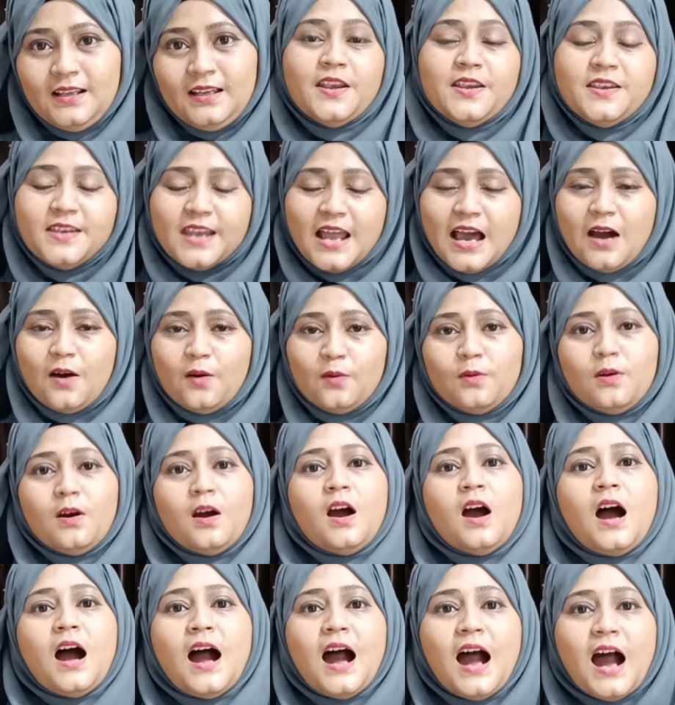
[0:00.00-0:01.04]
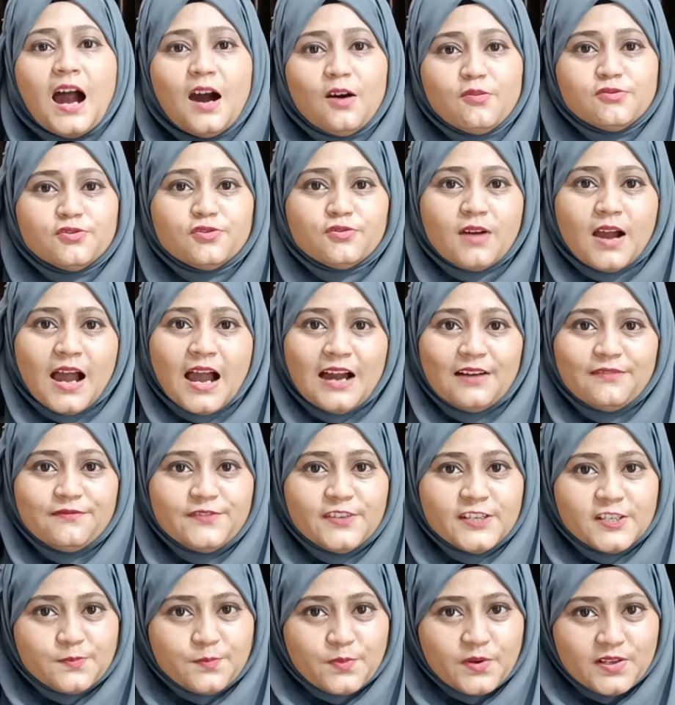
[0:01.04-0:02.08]
Now, how to have
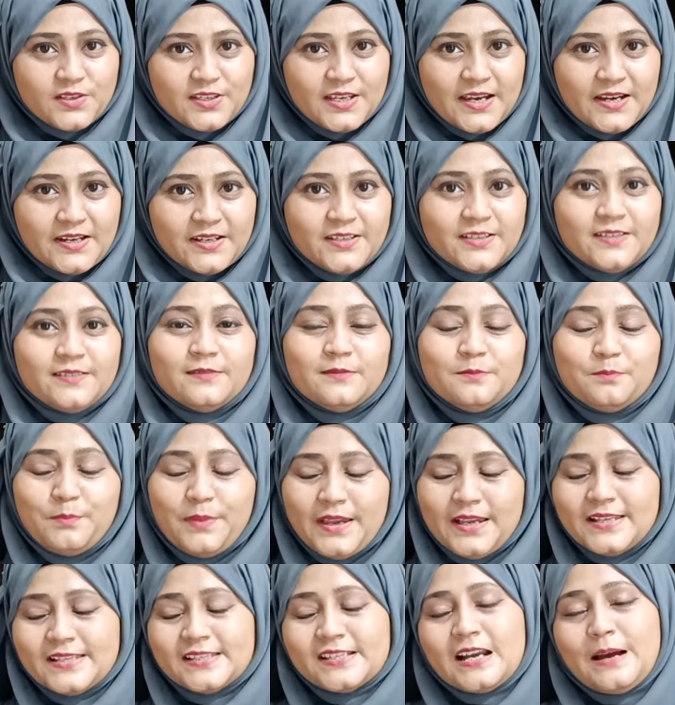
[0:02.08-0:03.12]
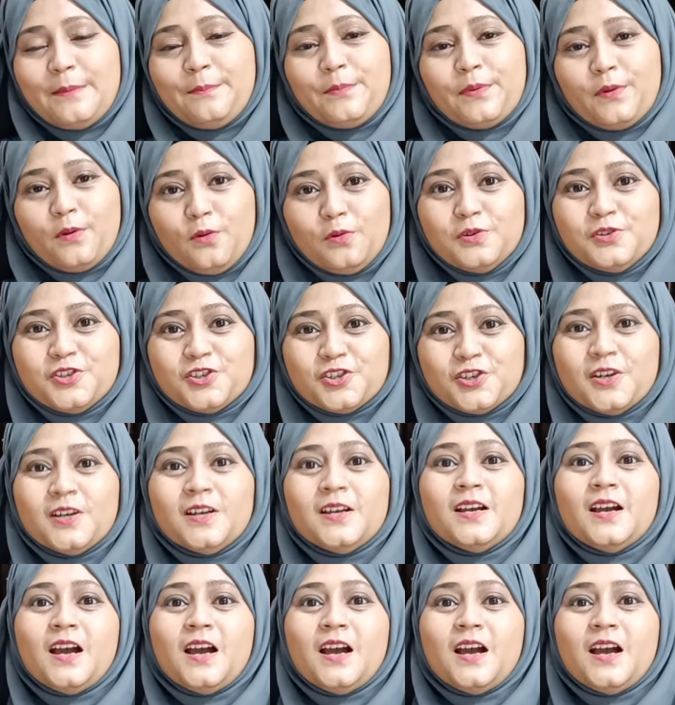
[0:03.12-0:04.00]
this project based approach,